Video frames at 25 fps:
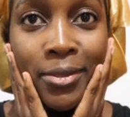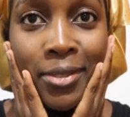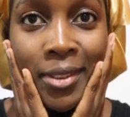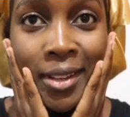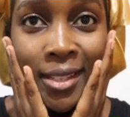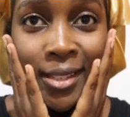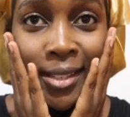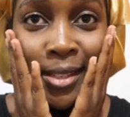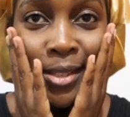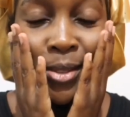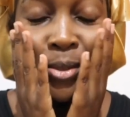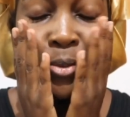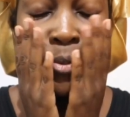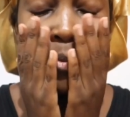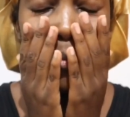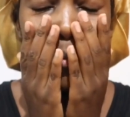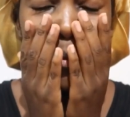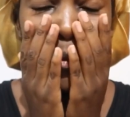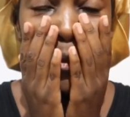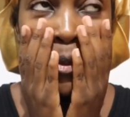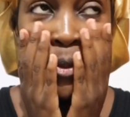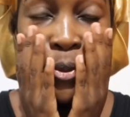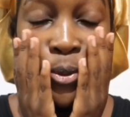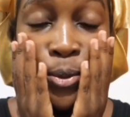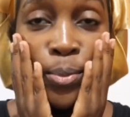face is
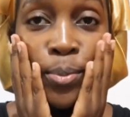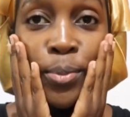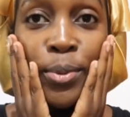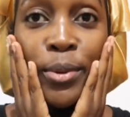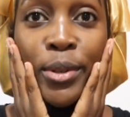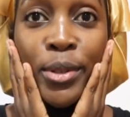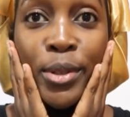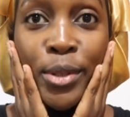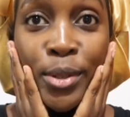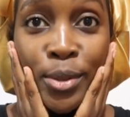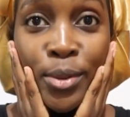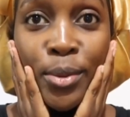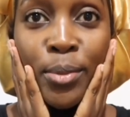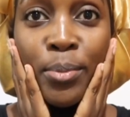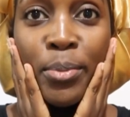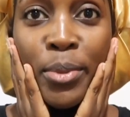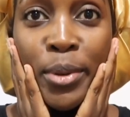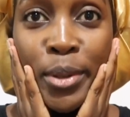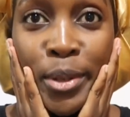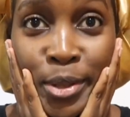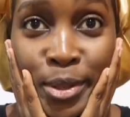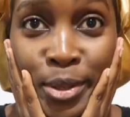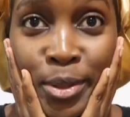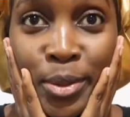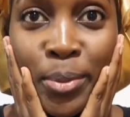super
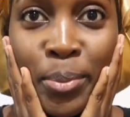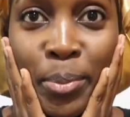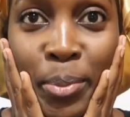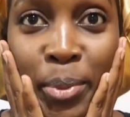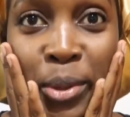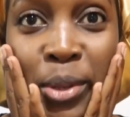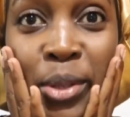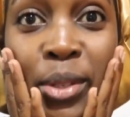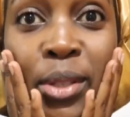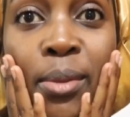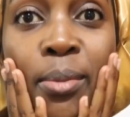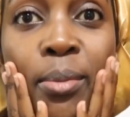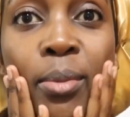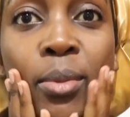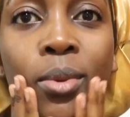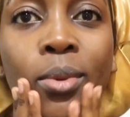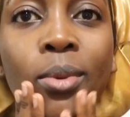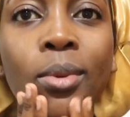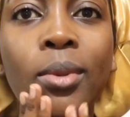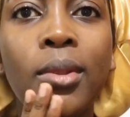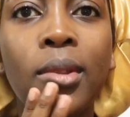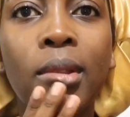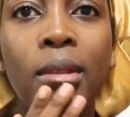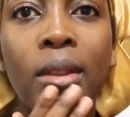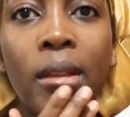super super
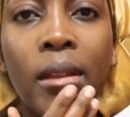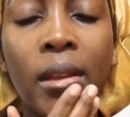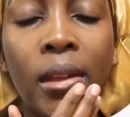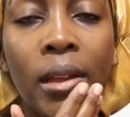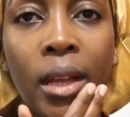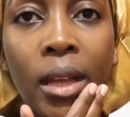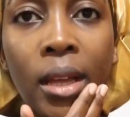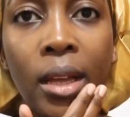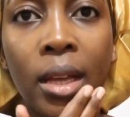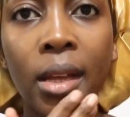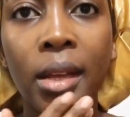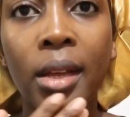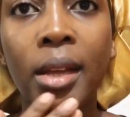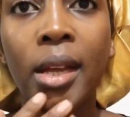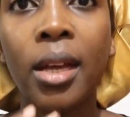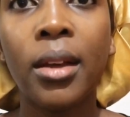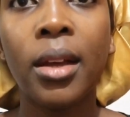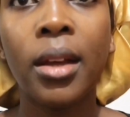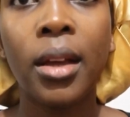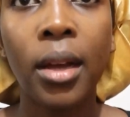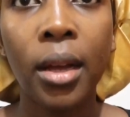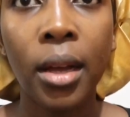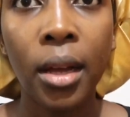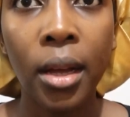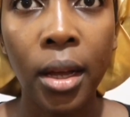smooth
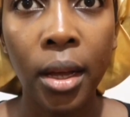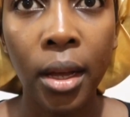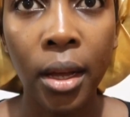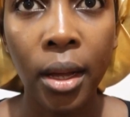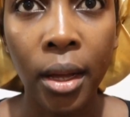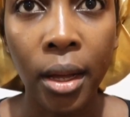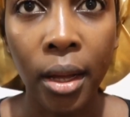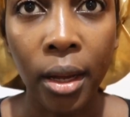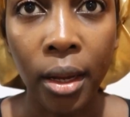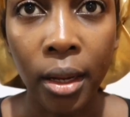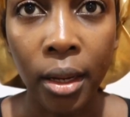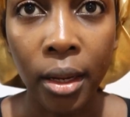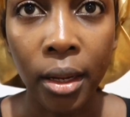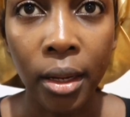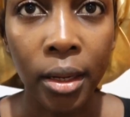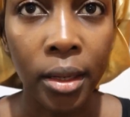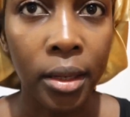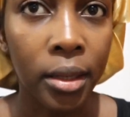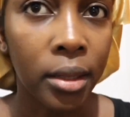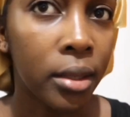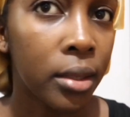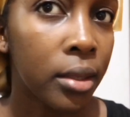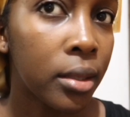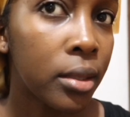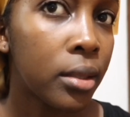
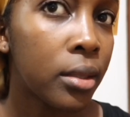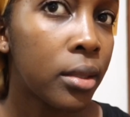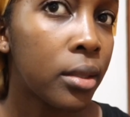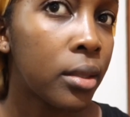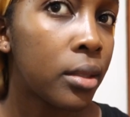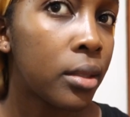and